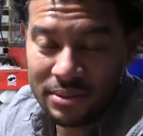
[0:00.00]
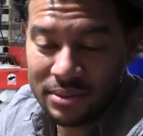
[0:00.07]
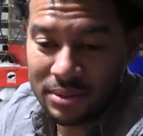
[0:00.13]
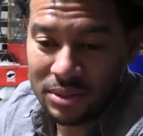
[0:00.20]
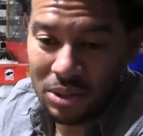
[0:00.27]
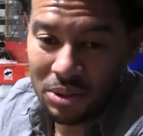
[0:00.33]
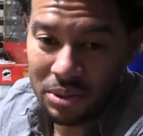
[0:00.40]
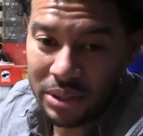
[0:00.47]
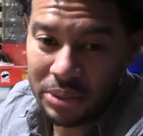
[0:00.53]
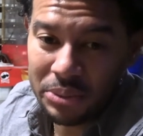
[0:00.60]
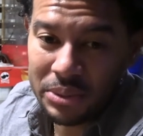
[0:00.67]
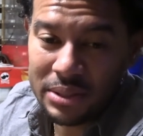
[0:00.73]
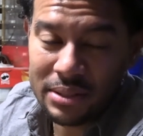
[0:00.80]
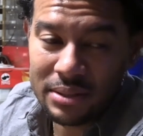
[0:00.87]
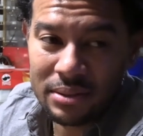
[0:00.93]
So it
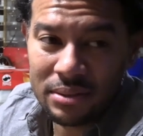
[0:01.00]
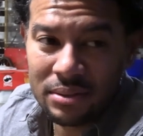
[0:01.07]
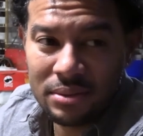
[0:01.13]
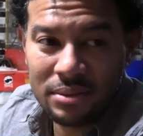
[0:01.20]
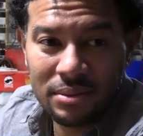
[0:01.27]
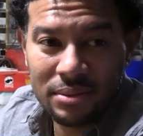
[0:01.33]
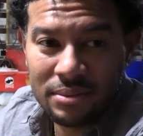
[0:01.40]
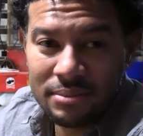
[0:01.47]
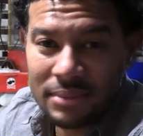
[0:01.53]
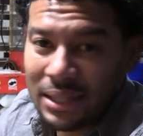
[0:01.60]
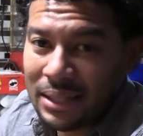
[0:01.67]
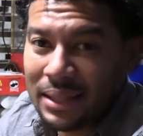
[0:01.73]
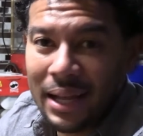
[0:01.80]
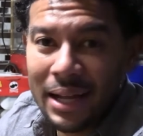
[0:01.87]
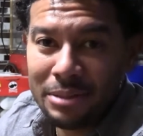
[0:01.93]
was
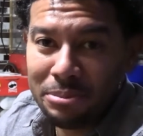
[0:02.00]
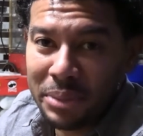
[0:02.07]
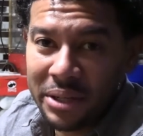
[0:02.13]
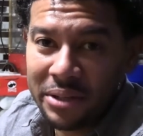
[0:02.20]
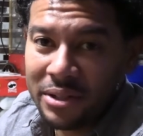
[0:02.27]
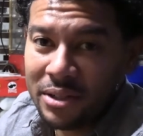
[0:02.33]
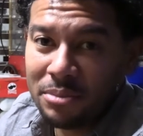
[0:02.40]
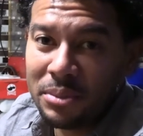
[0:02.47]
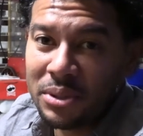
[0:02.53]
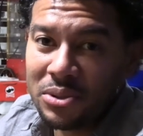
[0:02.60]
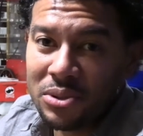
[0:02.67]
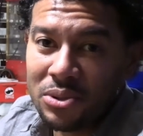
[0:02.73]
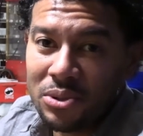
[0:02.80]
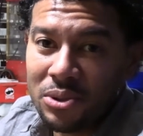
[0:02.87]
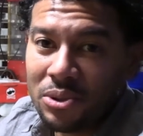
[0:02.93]
a lot bigger than the middle
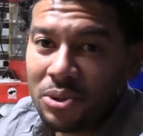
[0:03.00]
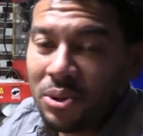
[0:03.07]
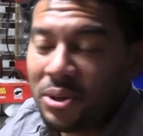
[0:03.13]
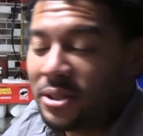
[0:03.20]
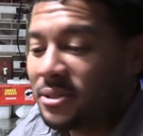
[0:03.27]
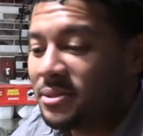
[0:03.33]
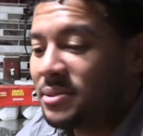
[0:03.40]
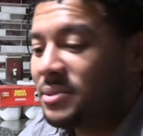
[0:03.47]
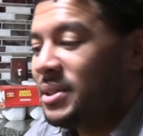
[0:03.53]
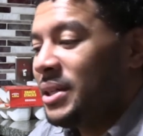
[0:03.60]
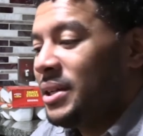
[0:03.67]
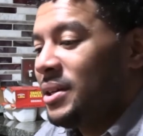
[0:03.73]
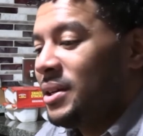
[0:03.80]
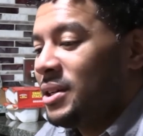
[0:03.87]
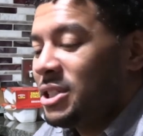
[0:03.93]
school court,
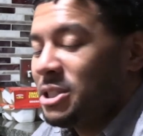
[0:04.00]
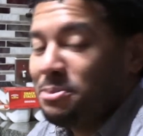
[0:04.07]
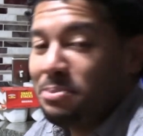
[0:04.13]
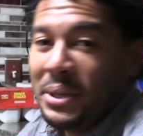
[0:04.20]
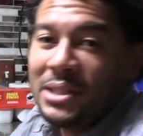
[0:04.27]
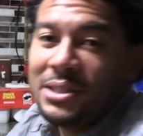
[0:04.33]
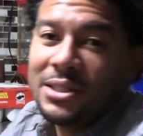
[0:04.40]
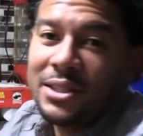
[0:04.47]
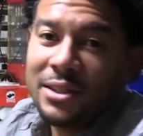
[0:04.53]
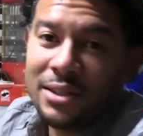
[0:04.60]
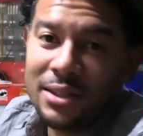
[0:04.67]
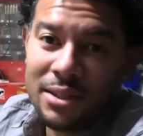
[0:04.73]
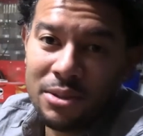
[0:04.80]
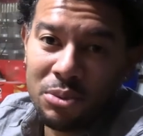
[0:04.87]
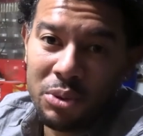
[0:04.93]
especially the
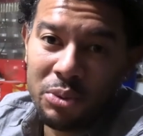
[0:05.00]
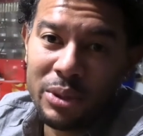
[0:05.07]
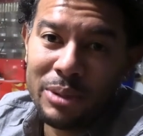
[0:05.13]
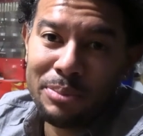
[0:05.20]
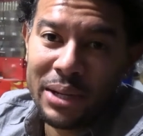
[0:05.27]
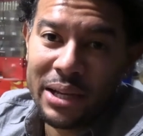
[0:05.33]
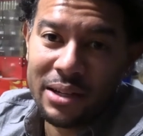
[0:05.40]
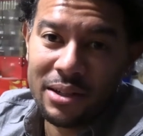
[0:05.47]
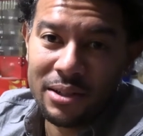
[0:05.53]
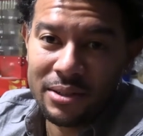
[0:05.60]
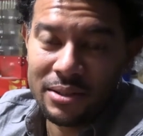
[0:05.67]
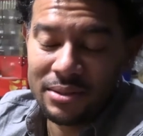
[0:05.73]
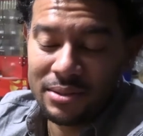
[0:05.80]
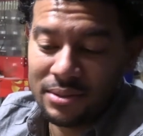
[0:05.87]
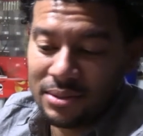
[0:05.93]
little one we played on.
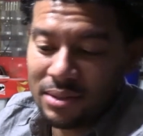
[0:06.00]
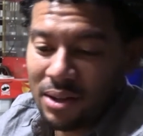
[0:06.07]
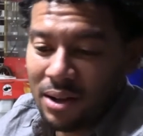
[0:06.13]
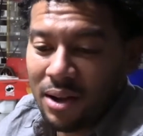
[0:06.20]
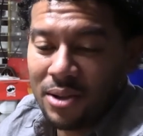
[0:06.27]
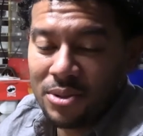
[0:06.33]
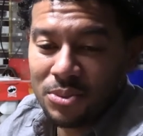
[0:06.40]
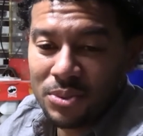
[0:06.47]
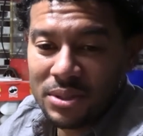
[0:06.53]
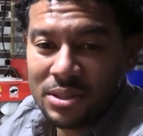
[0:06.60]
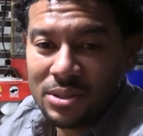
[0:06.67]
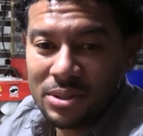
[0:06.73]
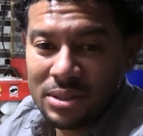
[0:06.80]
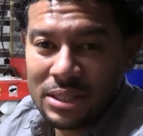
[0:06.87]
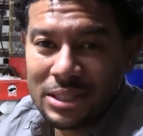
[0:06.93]
Ours was
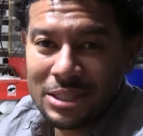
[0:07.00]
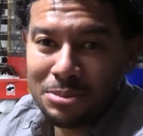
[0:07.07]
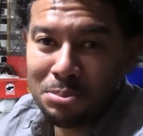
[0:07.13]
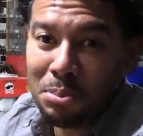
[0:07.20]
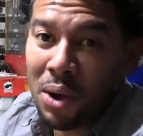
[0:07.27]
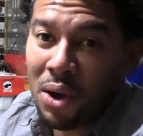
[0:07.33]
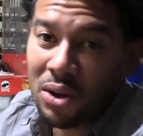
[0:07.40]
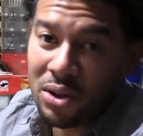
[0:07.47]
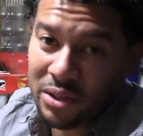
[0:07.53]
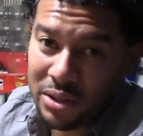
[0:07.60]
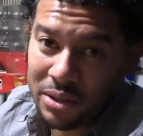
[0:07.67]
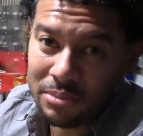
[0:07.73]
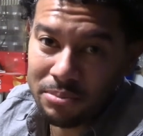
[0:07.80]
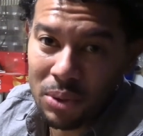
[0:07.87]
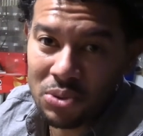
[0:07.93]
smaller
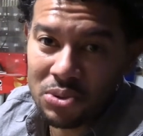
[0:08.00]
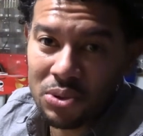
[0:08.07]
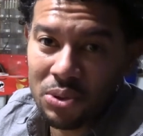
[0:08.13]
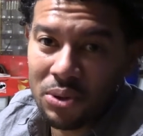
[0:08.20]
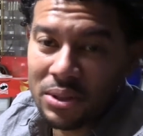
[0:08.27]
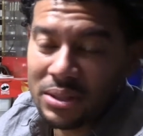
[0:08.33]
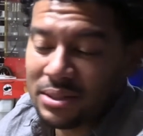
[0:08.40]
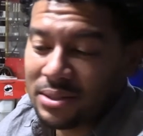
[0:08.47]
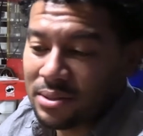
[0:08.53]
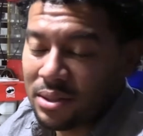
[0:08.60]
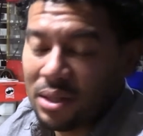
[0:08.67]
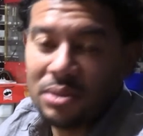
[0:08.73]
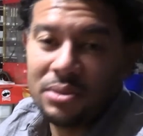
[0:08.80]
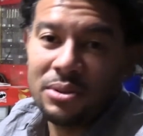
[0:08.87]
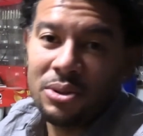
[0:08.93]
than most courts.
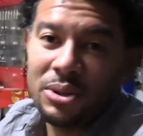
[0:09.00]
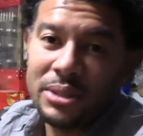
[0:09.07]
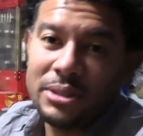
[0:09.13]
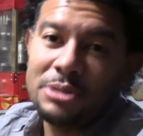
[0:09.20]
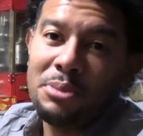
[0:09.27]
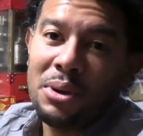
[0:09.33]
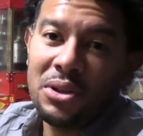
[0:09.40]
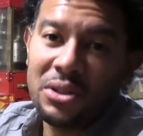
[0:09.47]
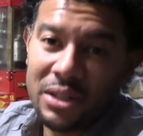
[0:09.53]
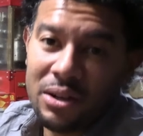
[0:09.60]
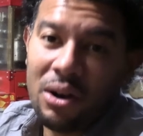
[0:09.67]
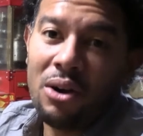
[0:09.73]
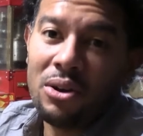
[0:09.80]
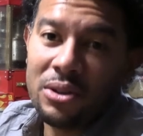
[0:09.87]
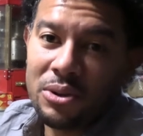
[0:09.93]
You know what? Smaller than
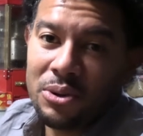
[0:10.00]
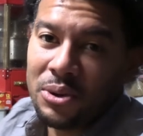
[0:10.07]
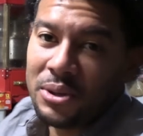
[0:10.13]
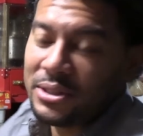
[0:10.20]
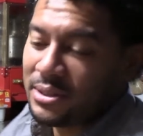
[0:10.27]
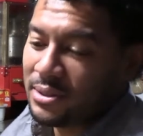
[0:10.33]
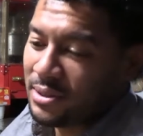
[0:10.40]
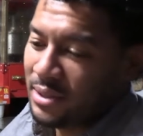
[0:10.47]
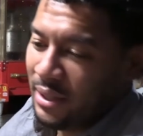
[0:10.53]
all the courts.